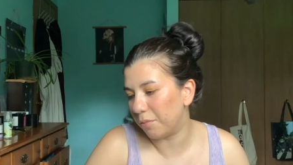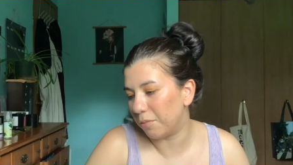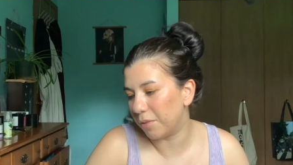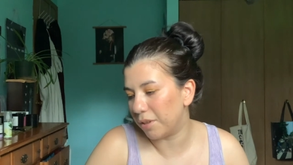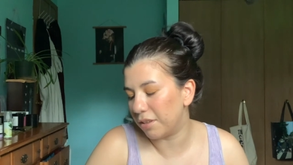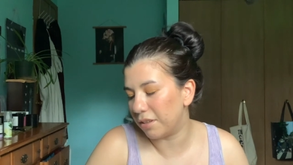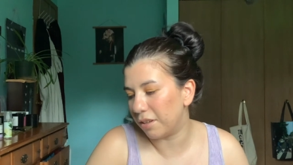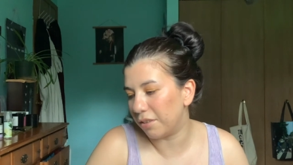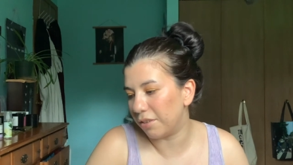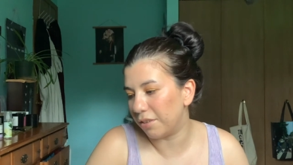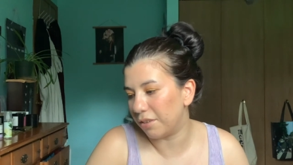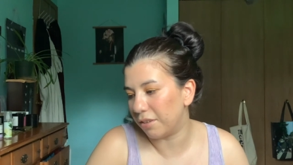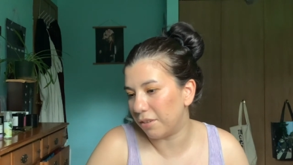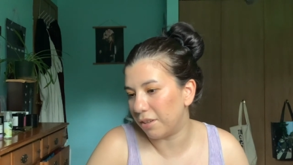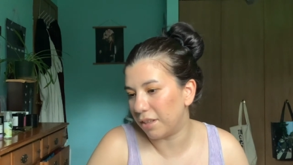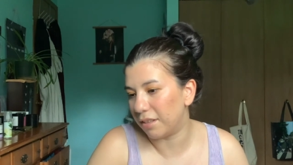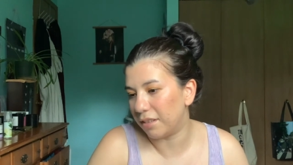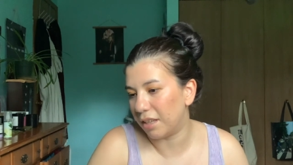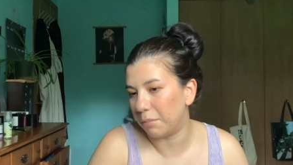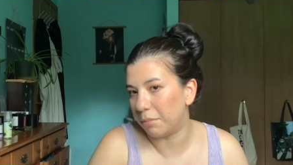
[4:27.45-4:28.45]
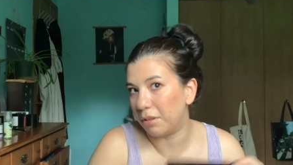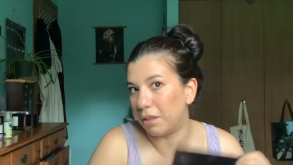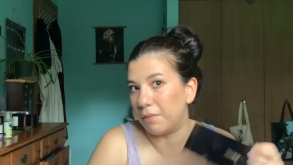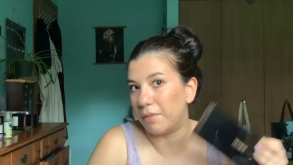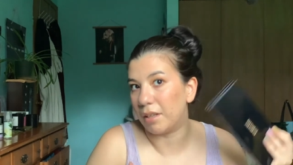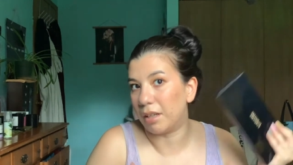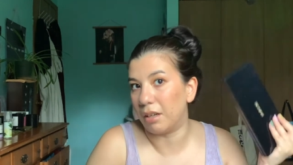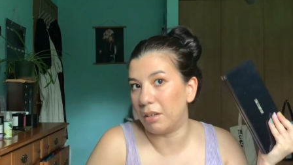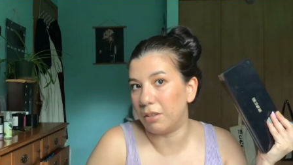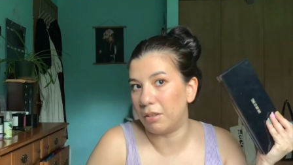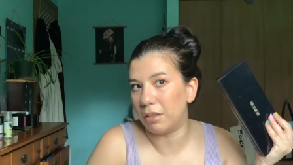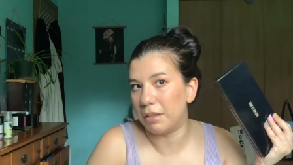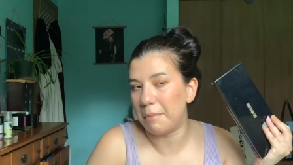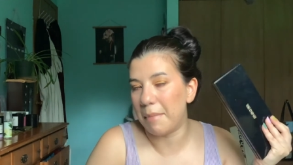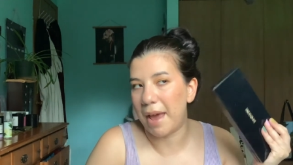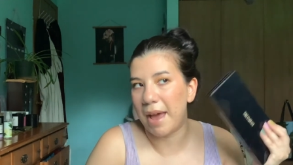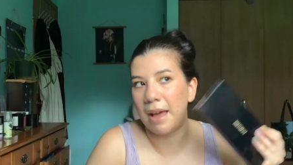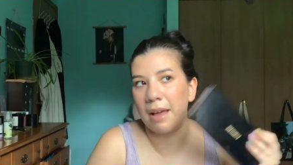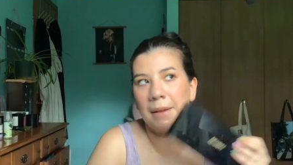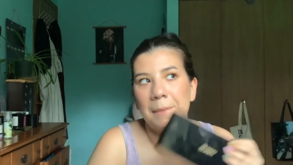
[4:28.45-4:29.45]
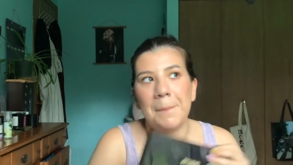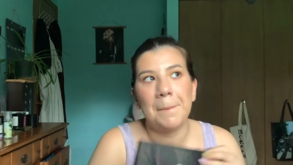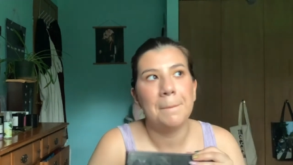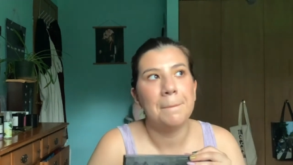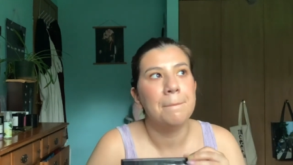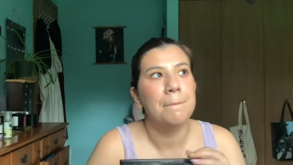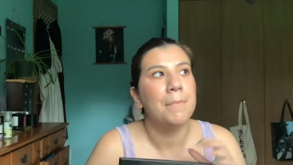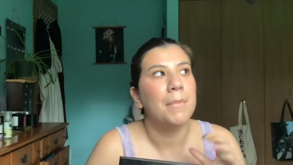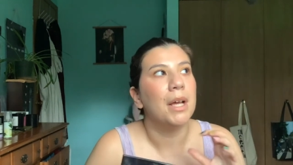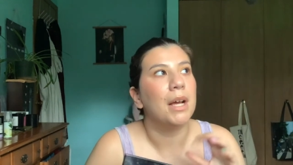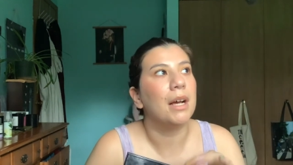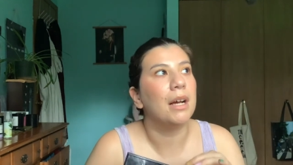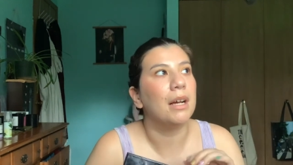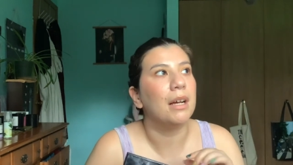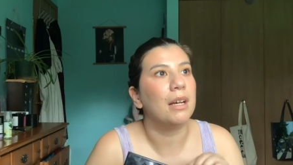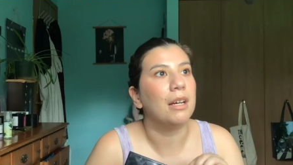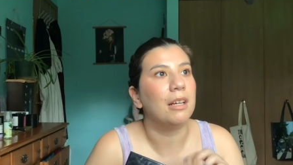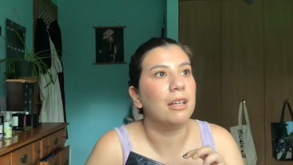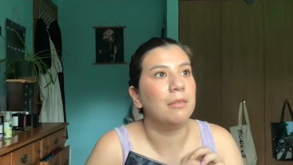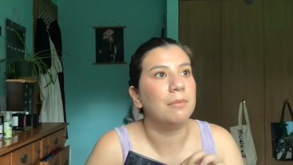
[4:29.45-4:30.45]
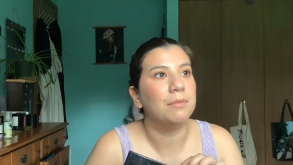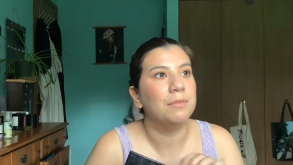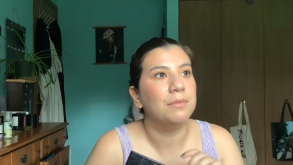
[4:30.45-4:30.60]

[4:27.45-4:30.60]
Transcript: what's another good example of, like, a good matte? Um,